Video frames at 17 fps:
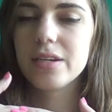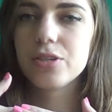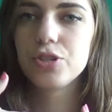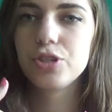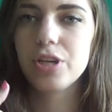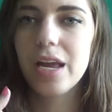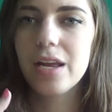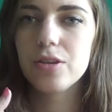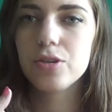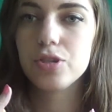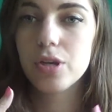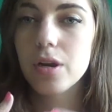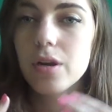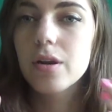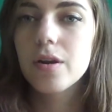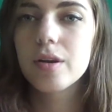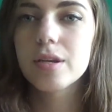exchange
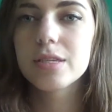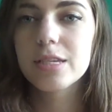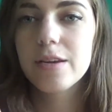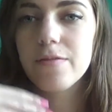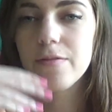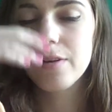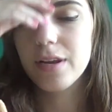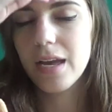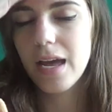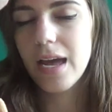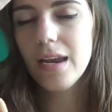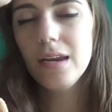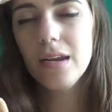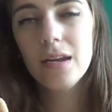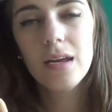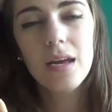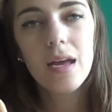your currency for
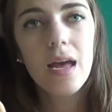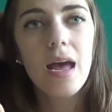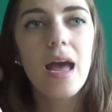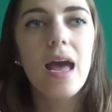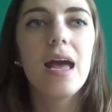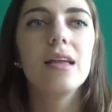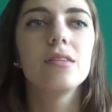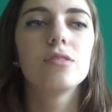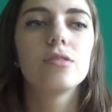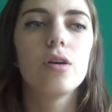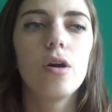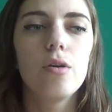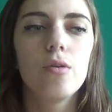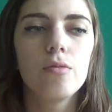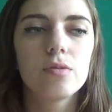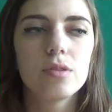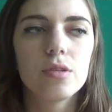yen. And
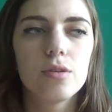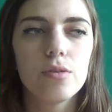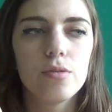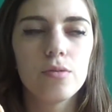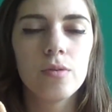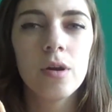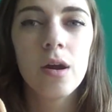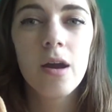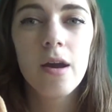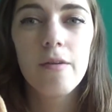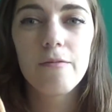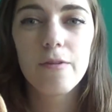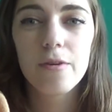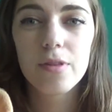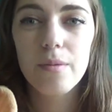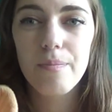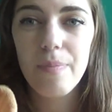so
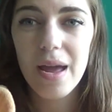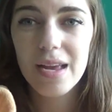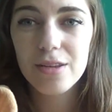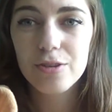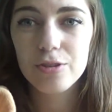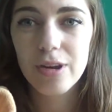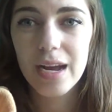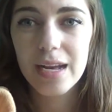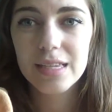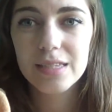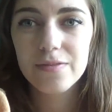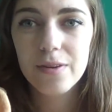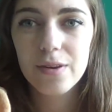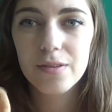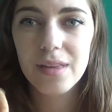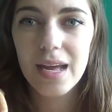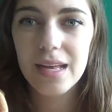for the bank
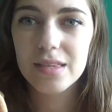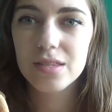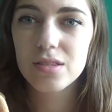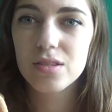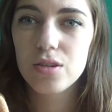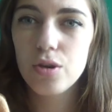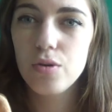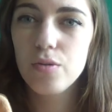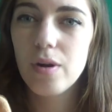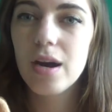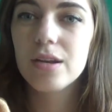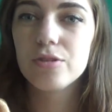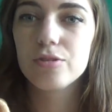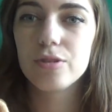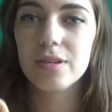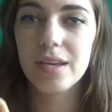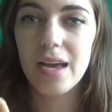transfer, that's
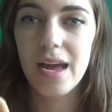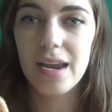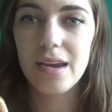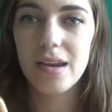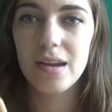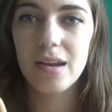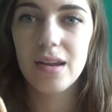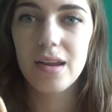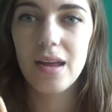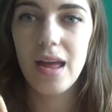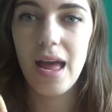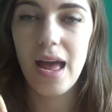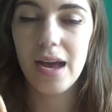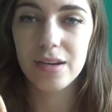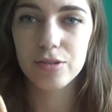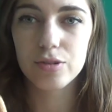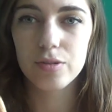200 yen
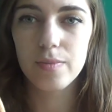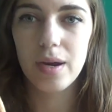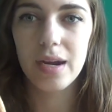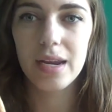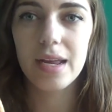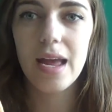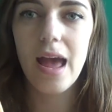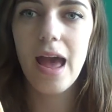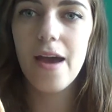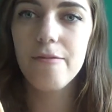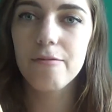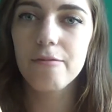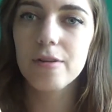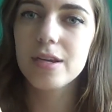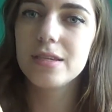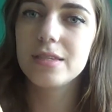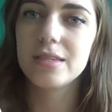extra money
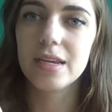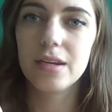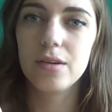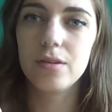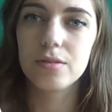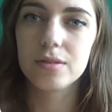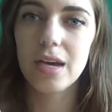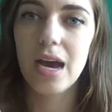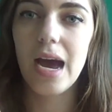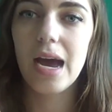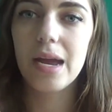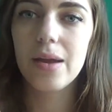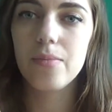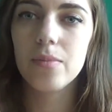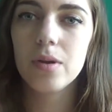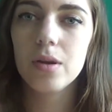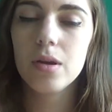every single
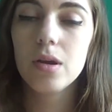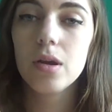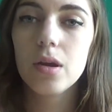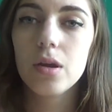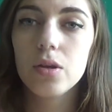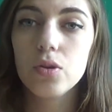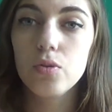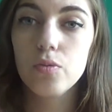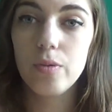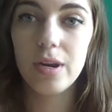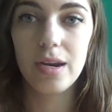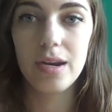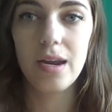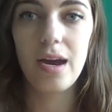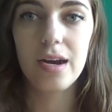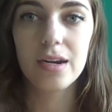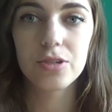time you win
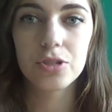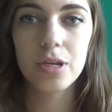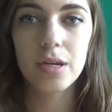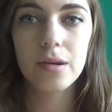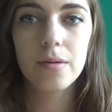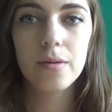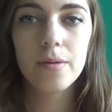an auction.